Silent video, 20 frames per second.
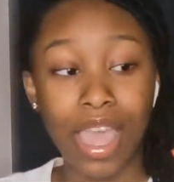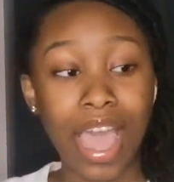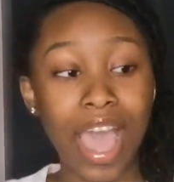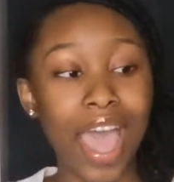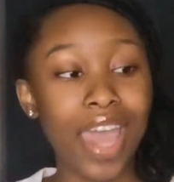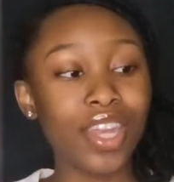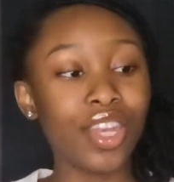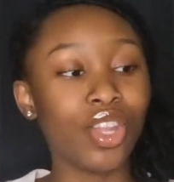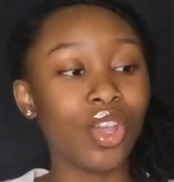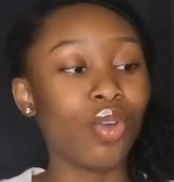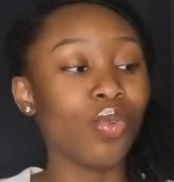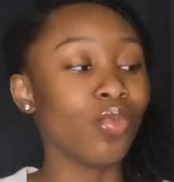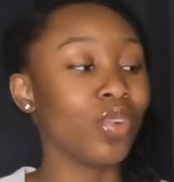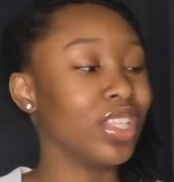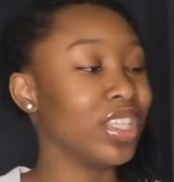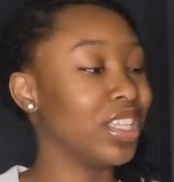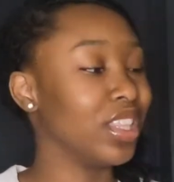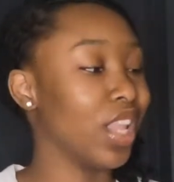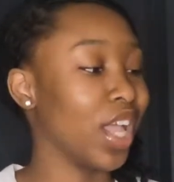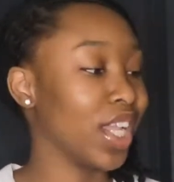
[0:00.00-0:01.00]
I don't
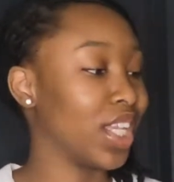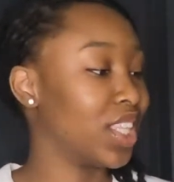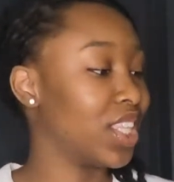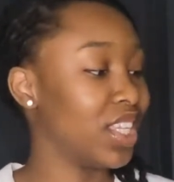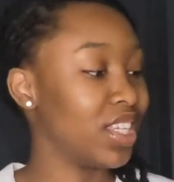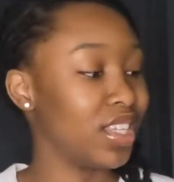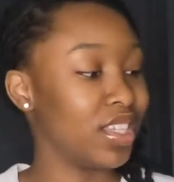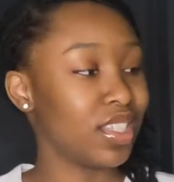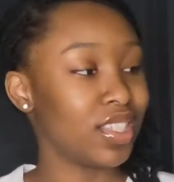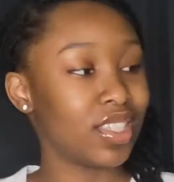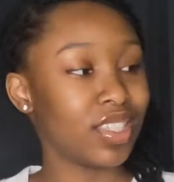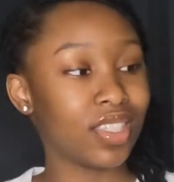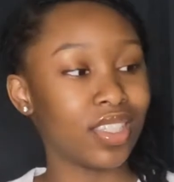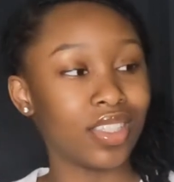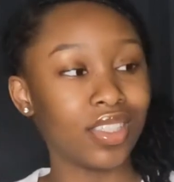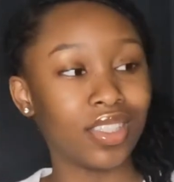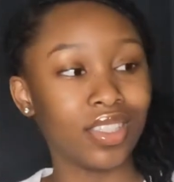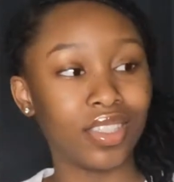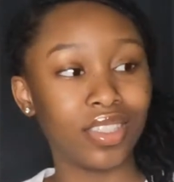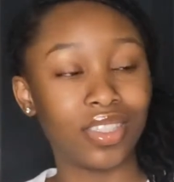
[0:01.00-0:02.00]
really like these,
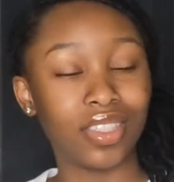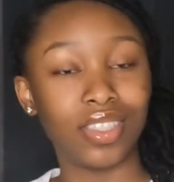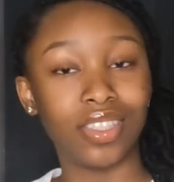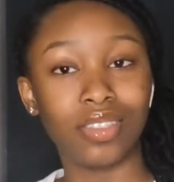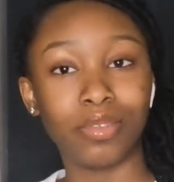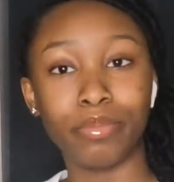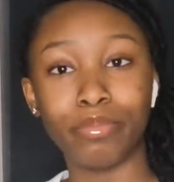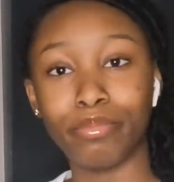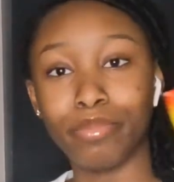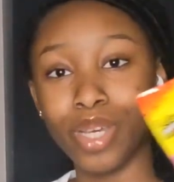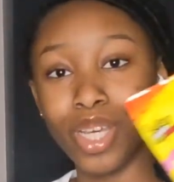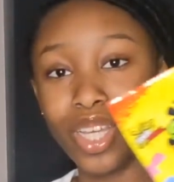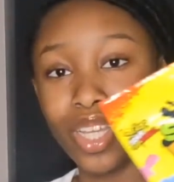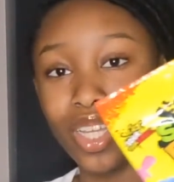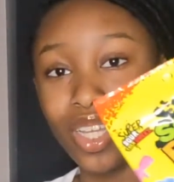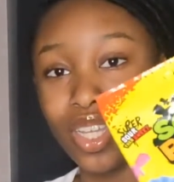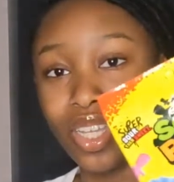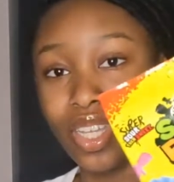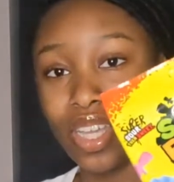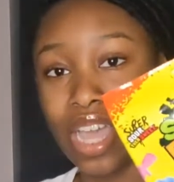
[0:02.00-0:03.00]

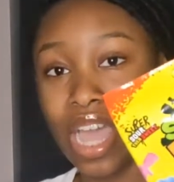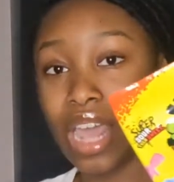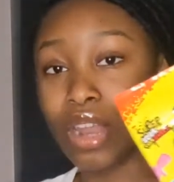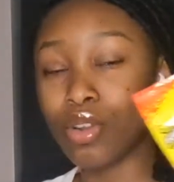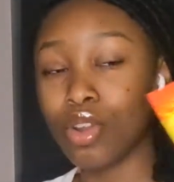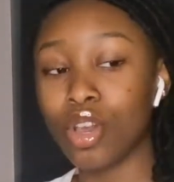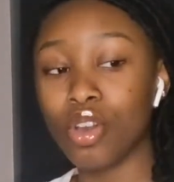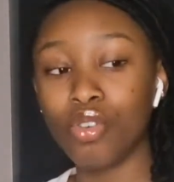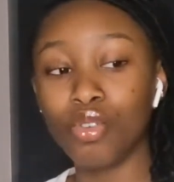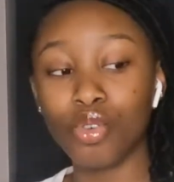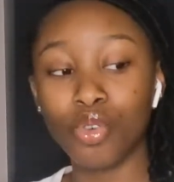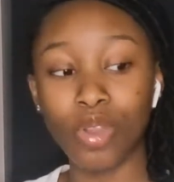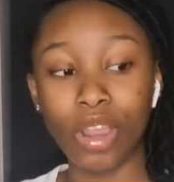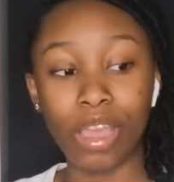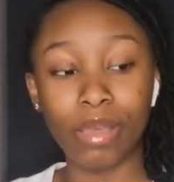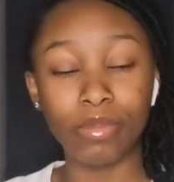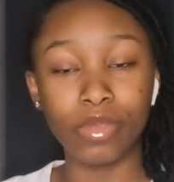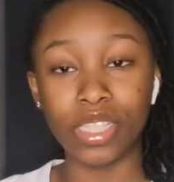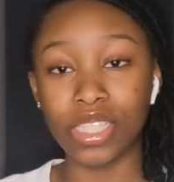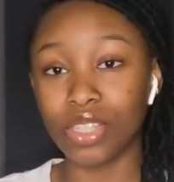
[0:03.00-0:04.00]
but I don't know who
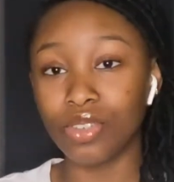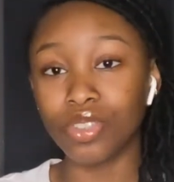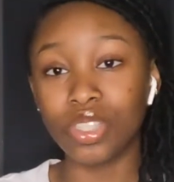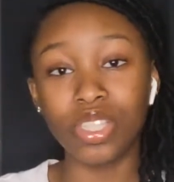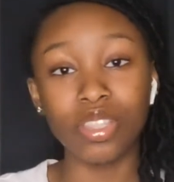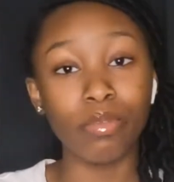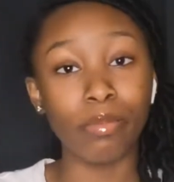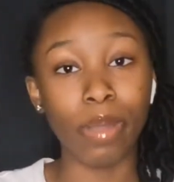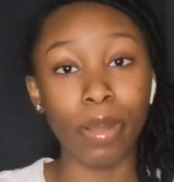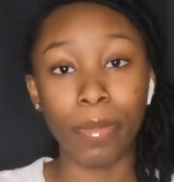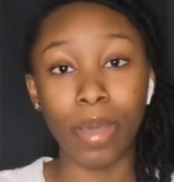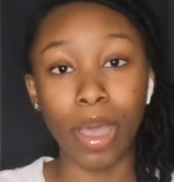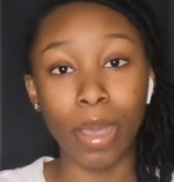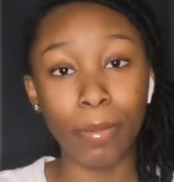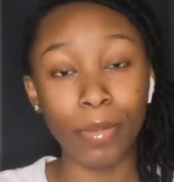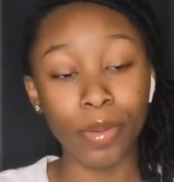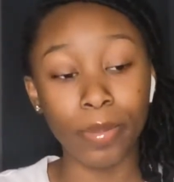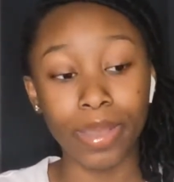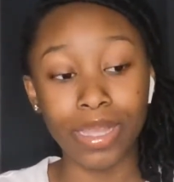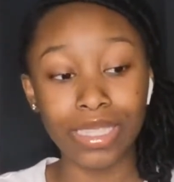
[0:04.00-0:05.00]
grabbed this. It was either my
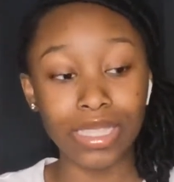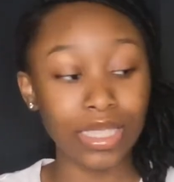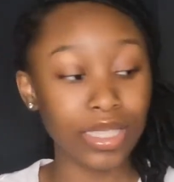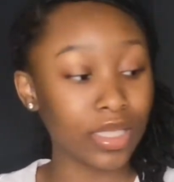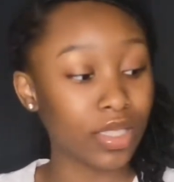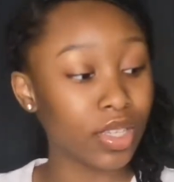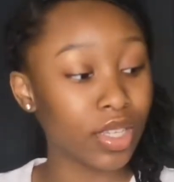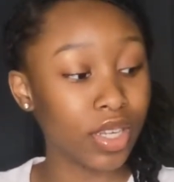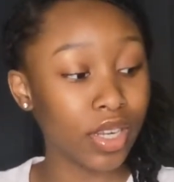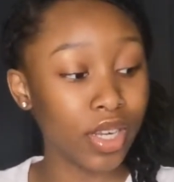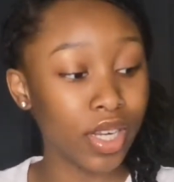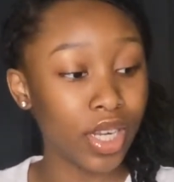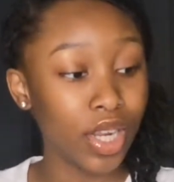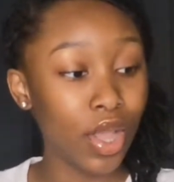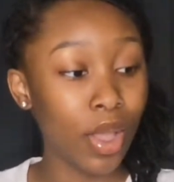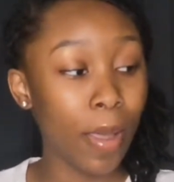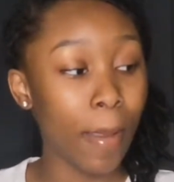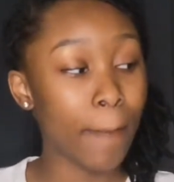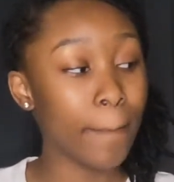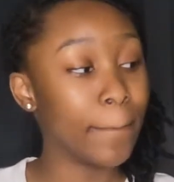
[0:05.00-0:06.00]
mom or my sister,
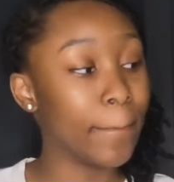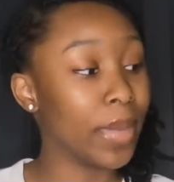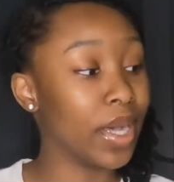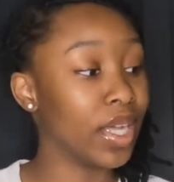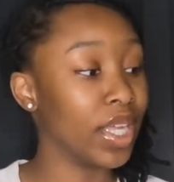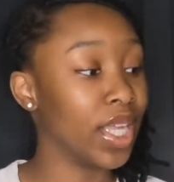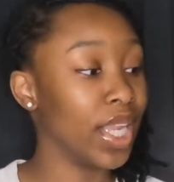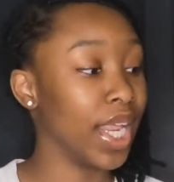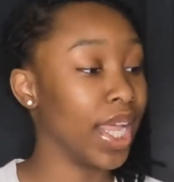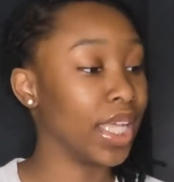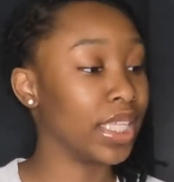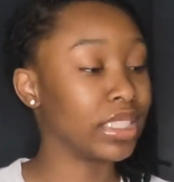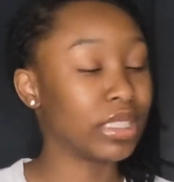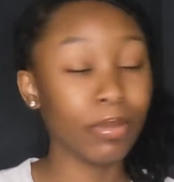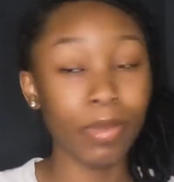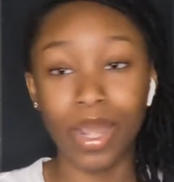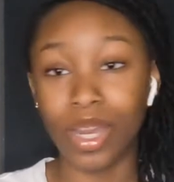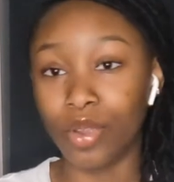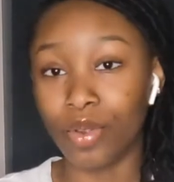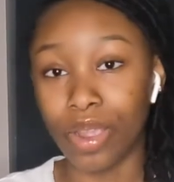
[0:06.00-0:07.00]
but yeah,
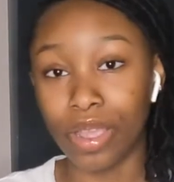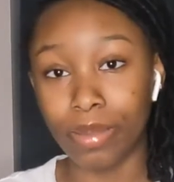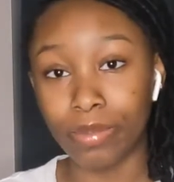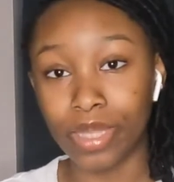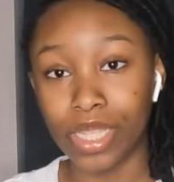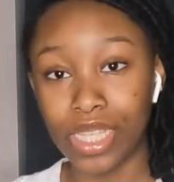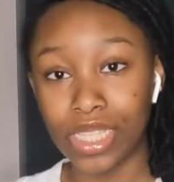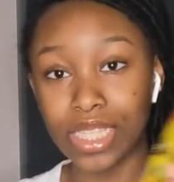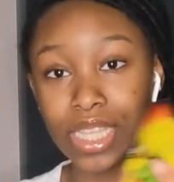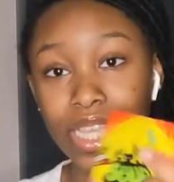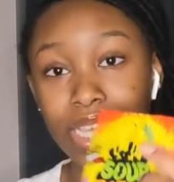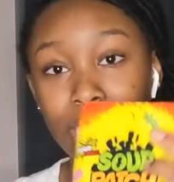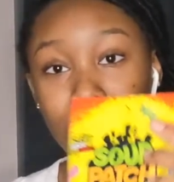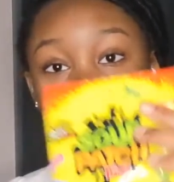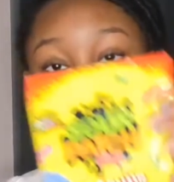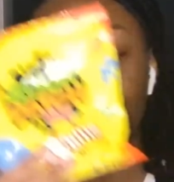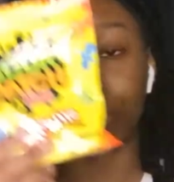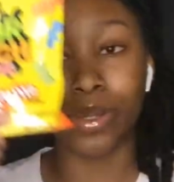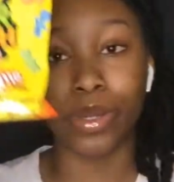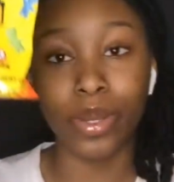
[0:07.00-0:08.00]
somebody grabbed these
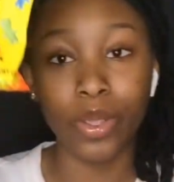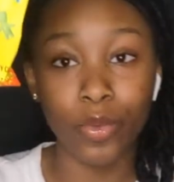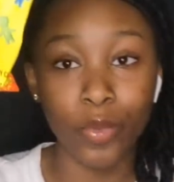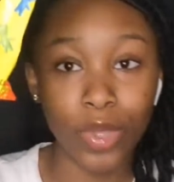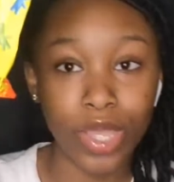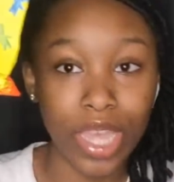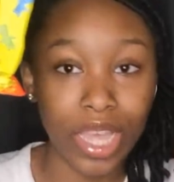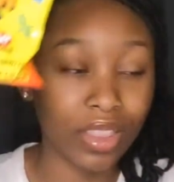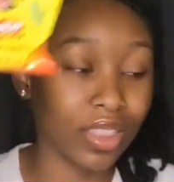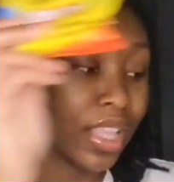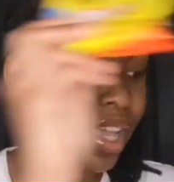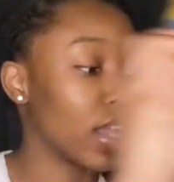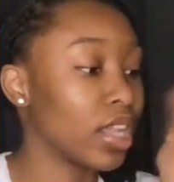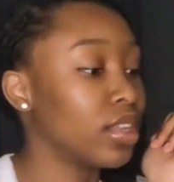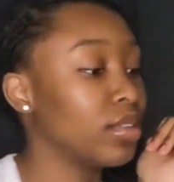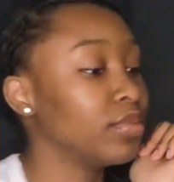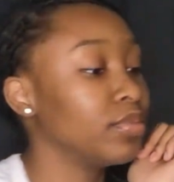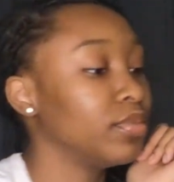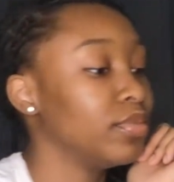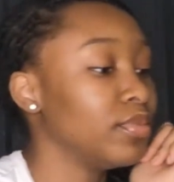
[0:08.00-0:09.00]
and we got that.